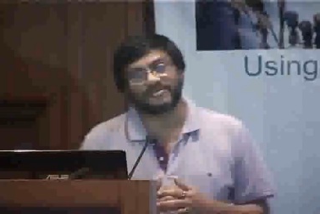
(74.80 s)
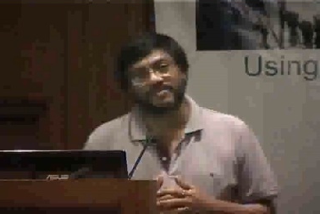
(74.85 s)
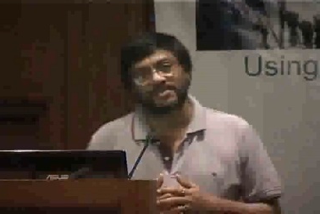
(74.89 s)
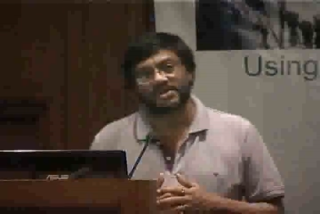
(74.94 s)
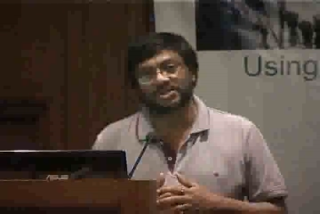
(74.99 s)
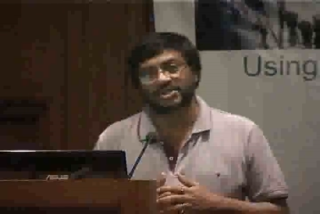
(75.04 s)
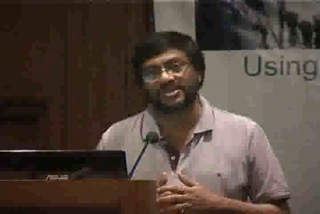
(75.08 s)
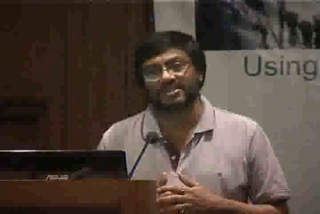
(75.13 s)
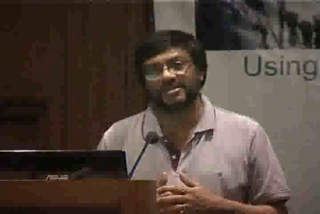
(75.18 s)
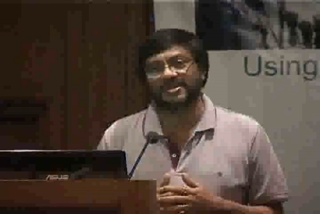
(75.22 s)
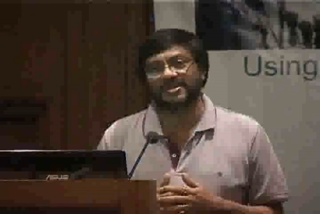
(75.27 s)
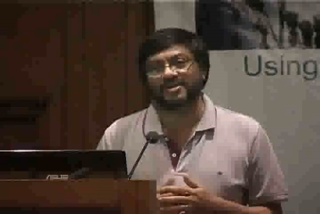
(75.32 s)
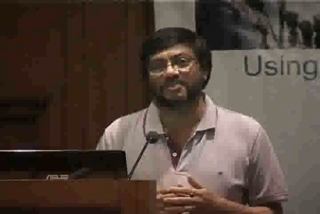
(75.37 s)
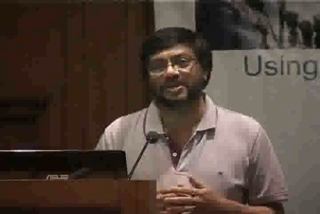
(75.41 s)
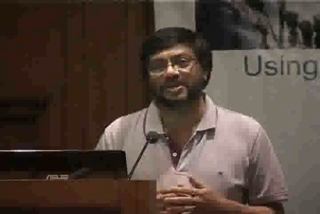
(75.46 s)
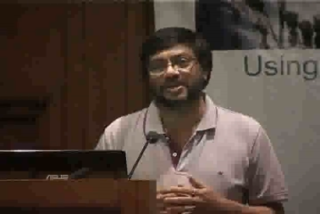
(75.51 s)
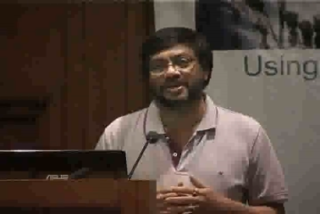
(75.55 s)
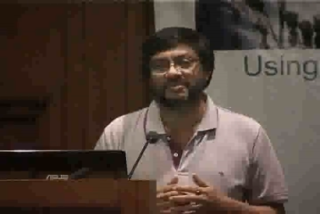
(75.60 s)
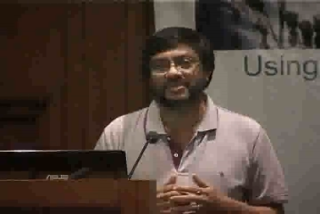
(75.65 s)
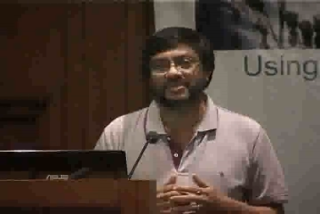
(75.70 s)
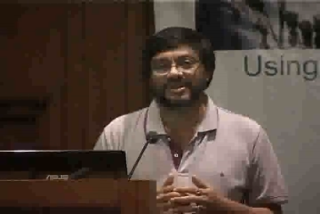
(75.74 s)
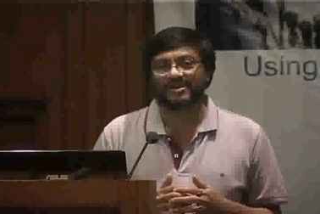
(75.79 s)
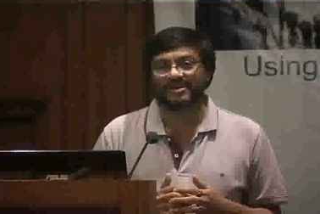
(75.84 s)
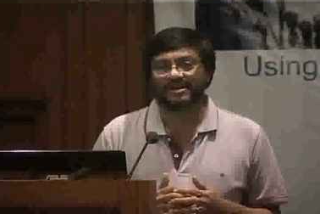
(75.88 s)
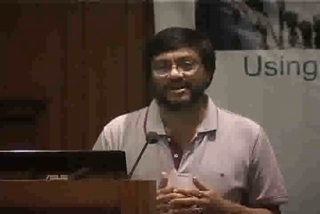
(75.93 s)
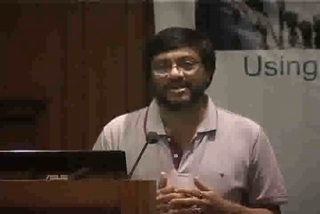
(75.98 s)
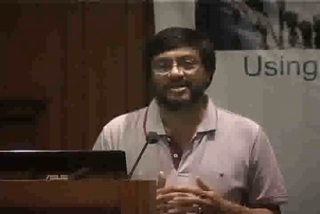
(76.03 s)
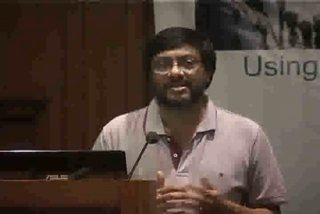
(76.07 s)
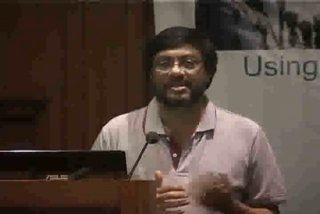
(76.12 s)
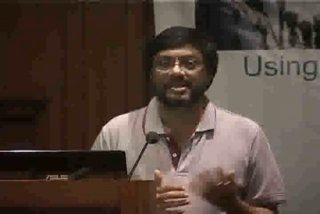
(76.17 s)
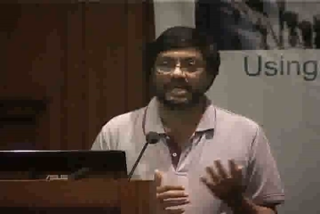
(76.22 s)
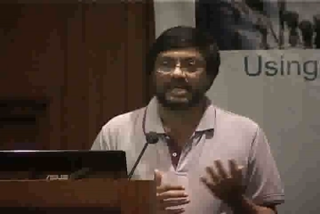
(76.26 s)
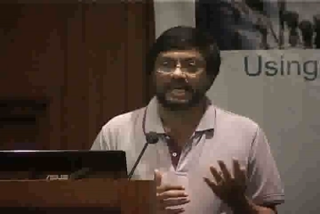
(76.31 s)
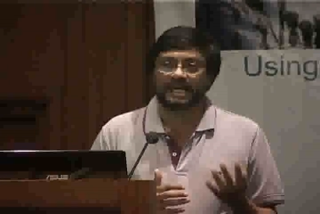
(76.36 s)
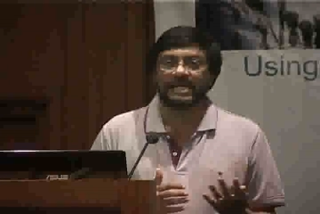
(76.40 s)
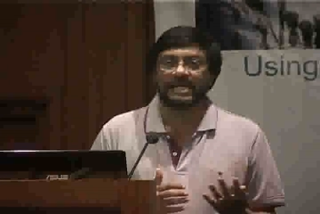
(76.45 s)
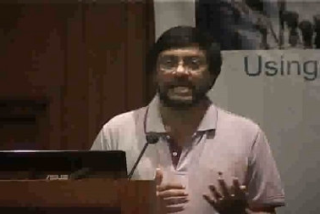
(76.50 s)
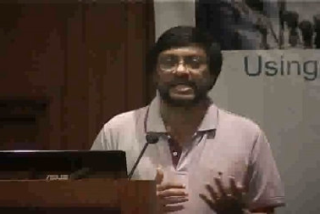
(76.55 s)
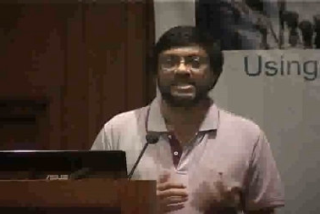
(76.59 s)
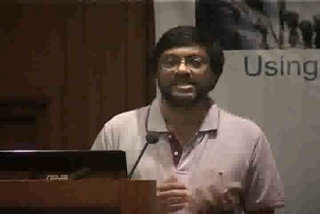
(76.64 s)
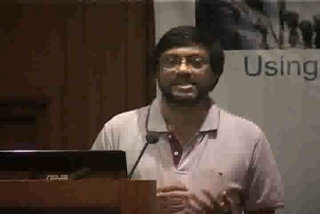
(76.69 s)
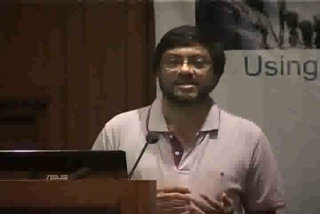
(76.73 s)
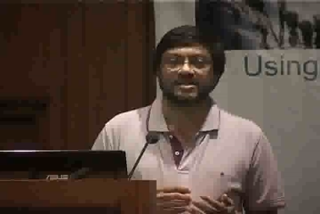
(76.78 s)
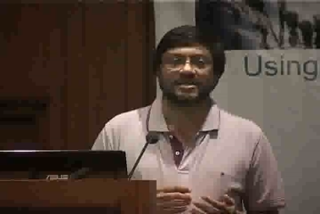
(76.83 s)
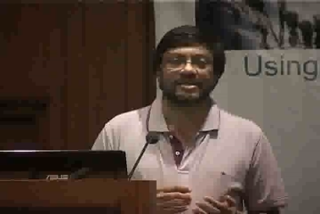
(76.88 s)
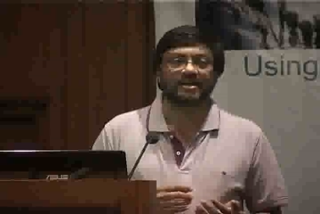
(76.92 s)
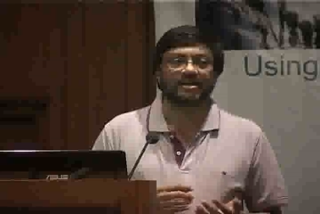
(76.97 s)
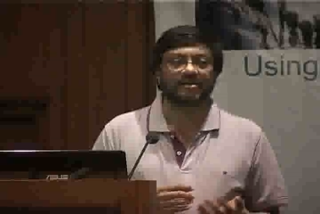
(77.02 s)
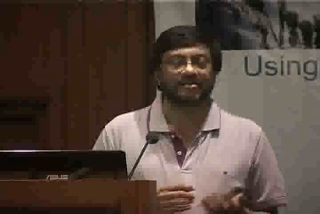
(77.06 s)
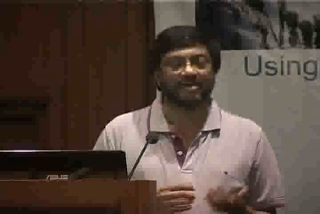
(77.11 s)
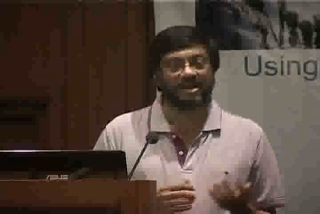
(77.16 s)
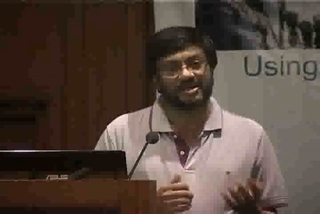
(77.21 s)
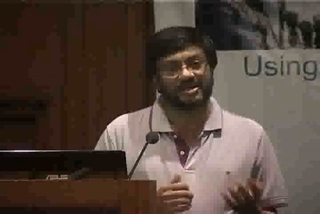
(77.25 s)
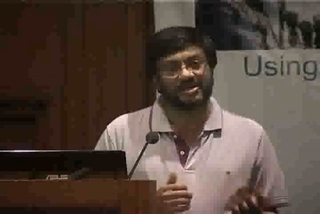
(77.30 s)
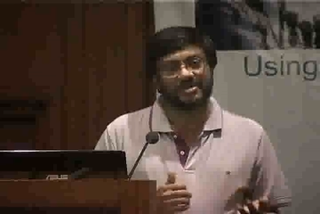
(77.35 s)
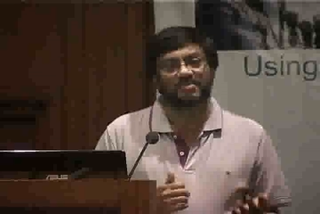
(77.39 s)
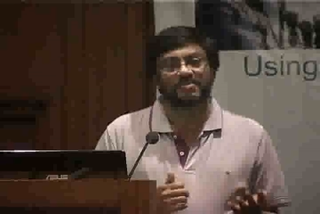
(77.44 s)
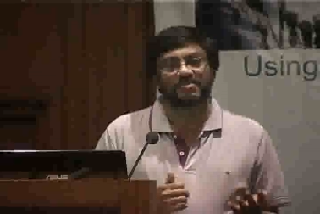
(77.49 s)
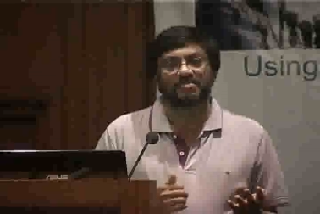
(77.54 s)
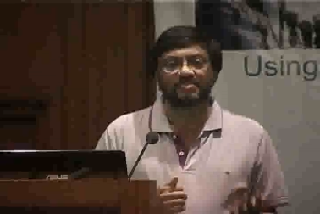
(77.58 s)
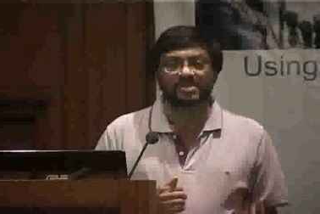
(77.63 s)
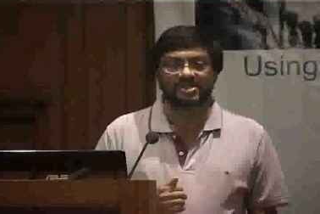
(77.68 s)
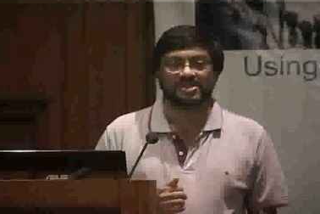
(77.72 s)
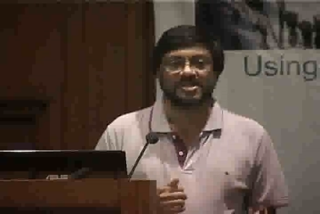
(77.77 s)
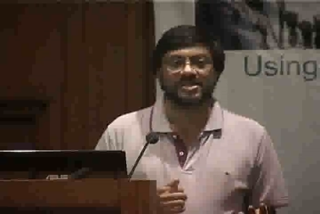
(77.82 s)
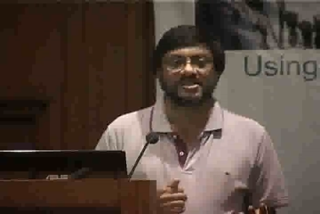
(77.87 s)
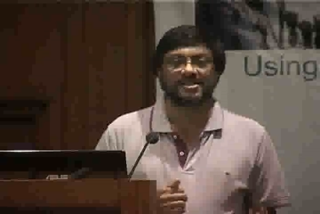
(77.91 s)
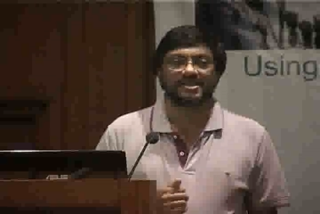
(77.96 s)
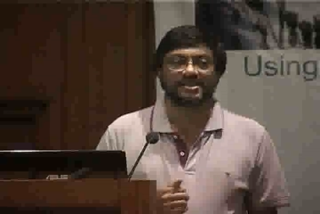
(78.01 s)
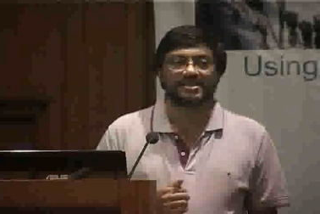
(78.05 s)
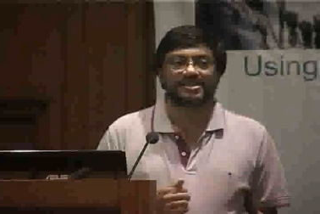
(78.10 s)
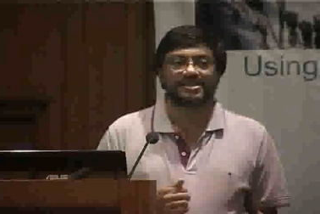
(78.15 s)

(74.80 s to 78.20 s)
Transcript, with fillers: information therapy is great business